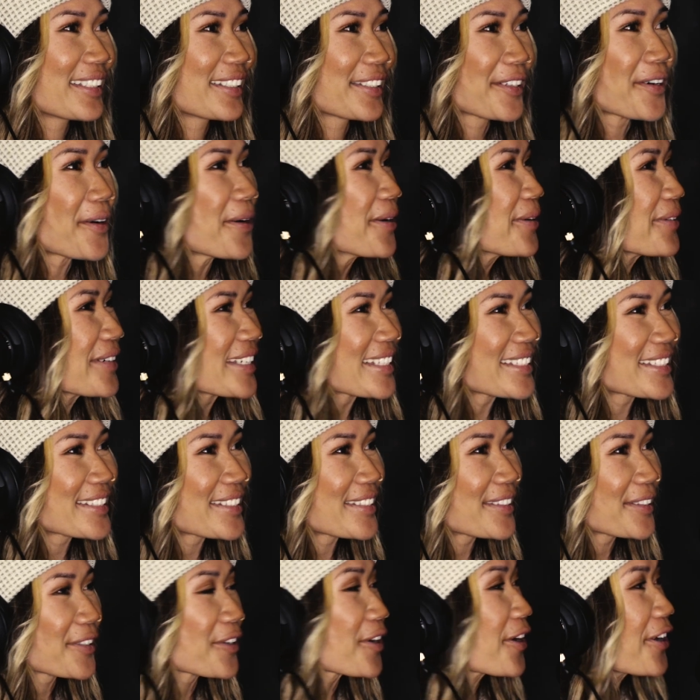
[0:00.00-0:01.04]
They're
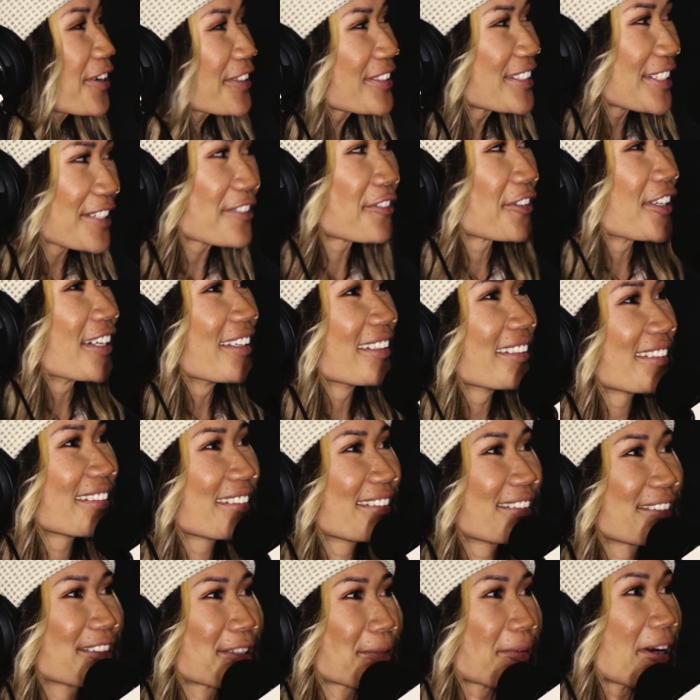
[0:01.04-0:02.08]
all different,
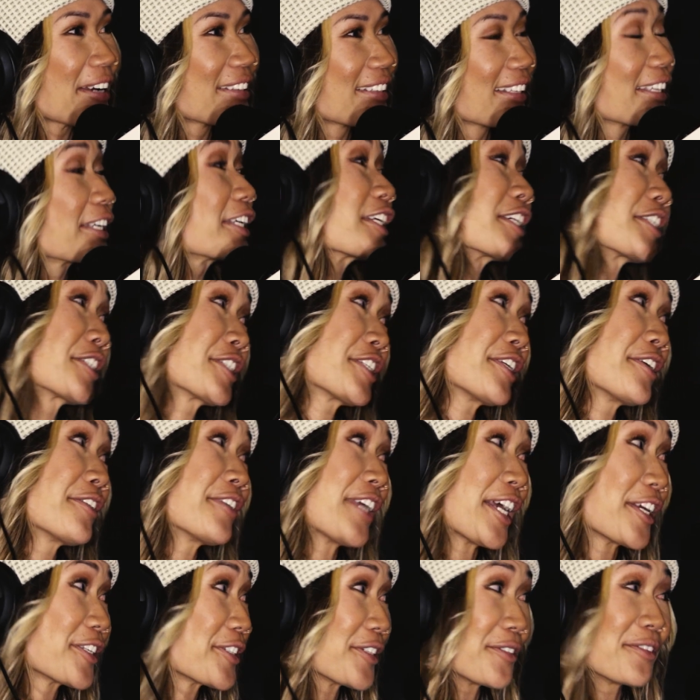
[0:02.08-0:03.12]
surprisingly, because
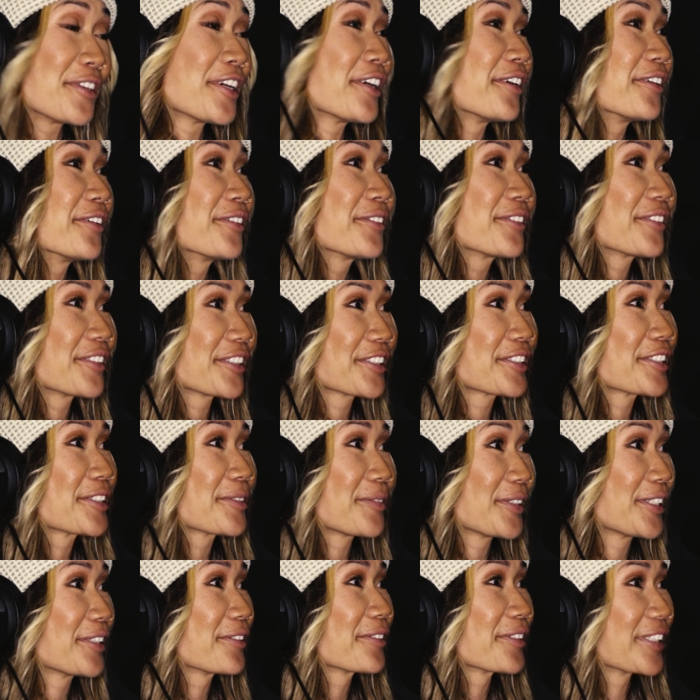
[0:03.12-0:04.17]
as you know, this
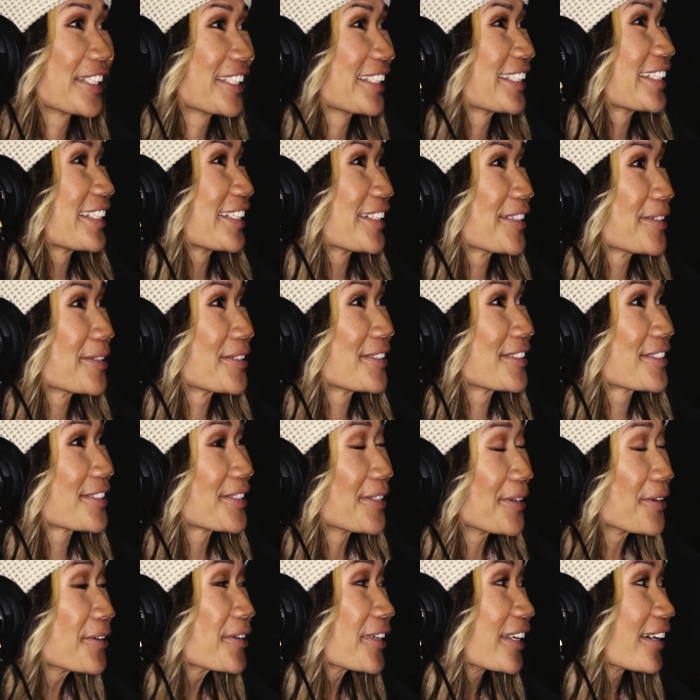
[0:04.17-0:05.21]
has been a really good
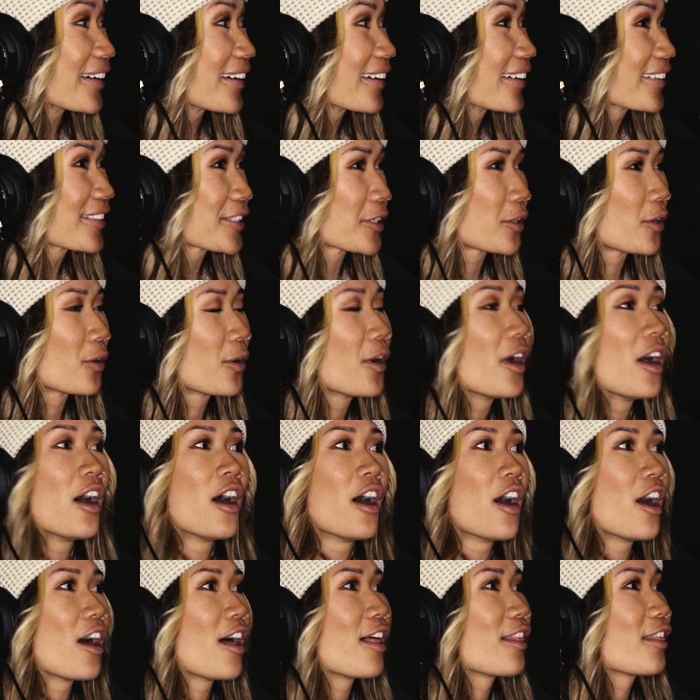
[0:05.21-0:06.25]
snow year. So
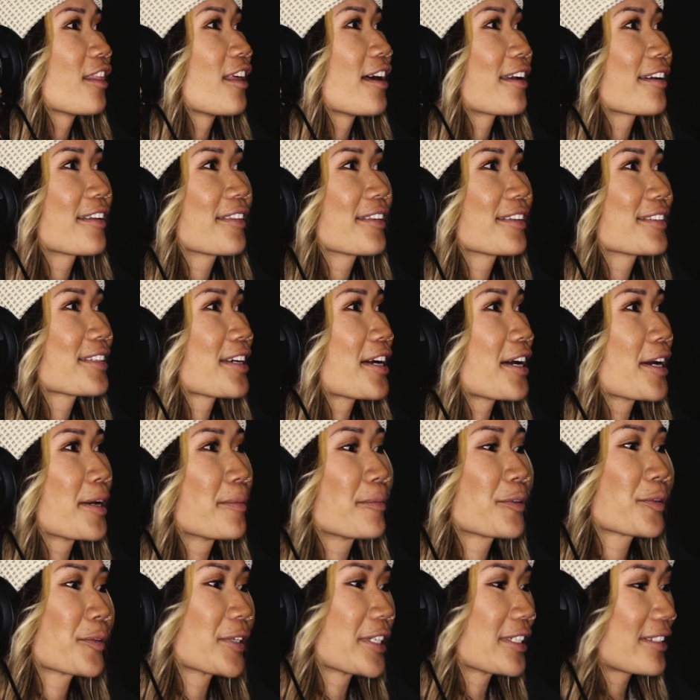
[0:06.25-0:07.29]
a lot of the
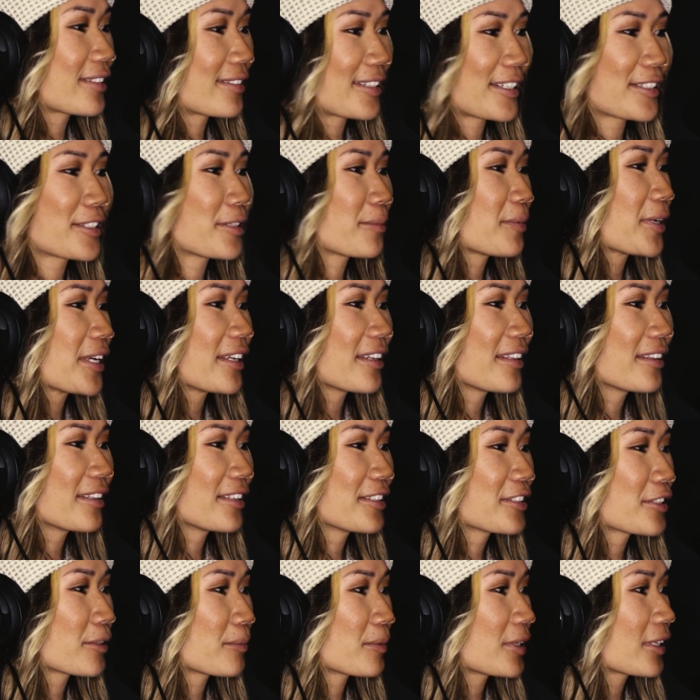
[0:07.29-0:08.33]
times we're anticipating
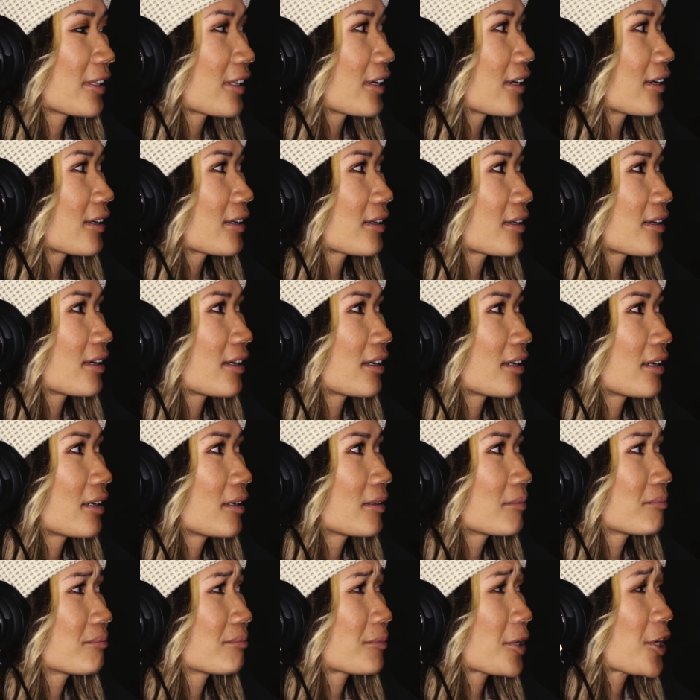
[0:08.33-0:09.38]
these to be like
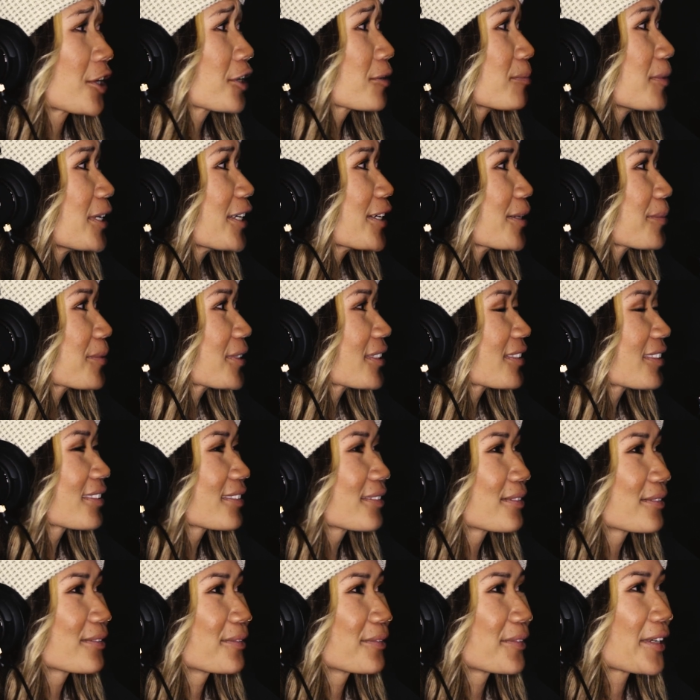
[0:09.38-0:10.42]
park meetups.
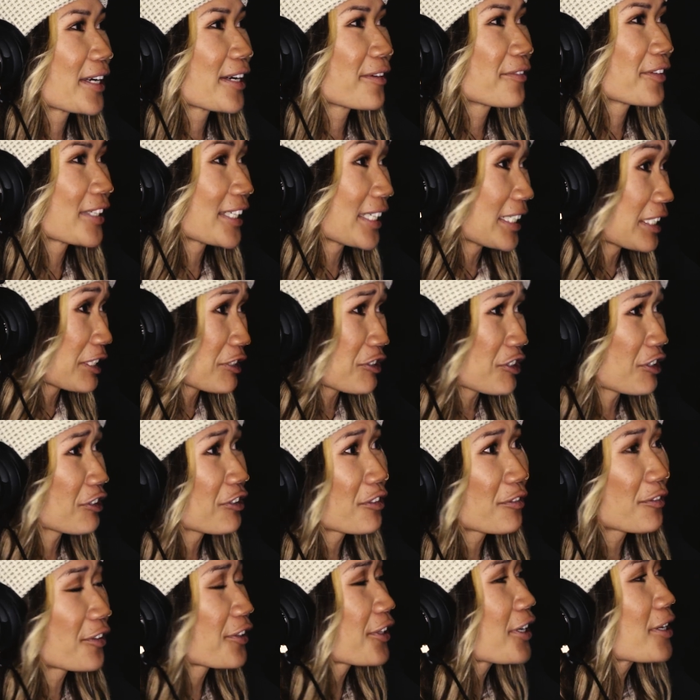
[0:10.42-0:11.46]
We have like an
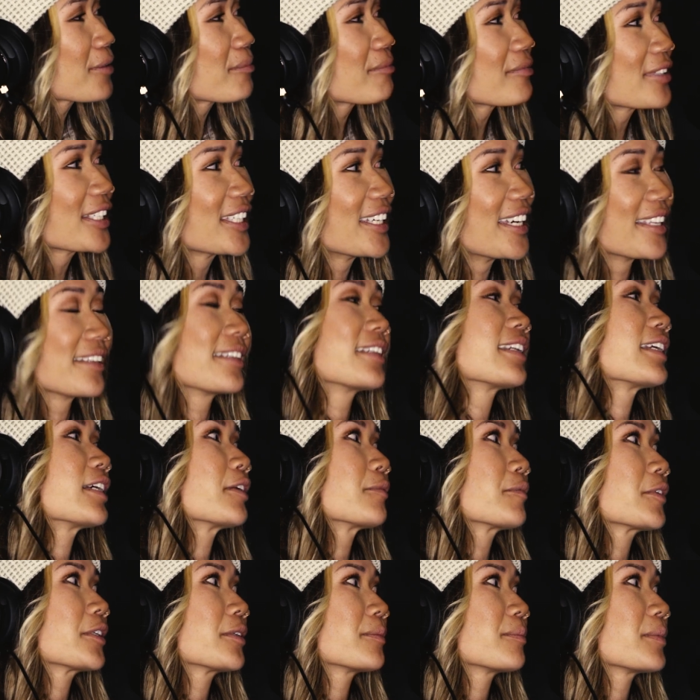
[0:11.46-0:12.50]
agenda for them, and then they
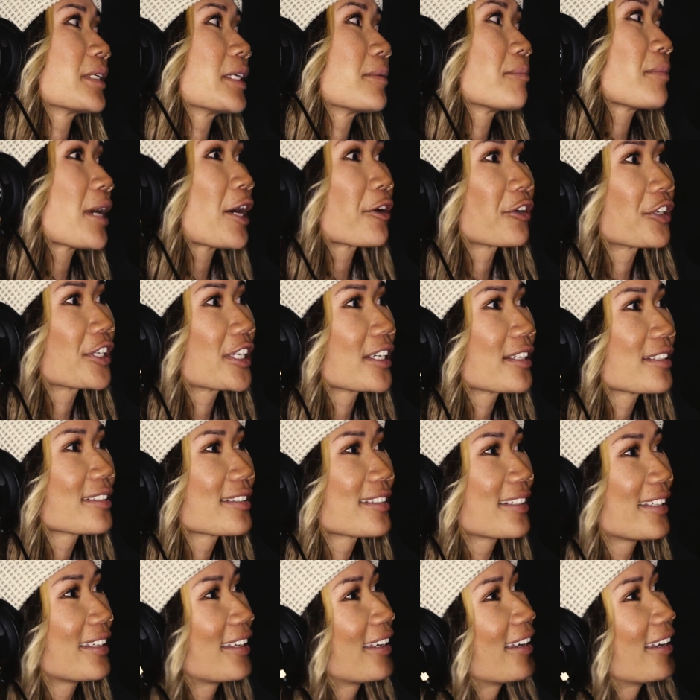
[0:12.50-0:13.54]
end up being powder days.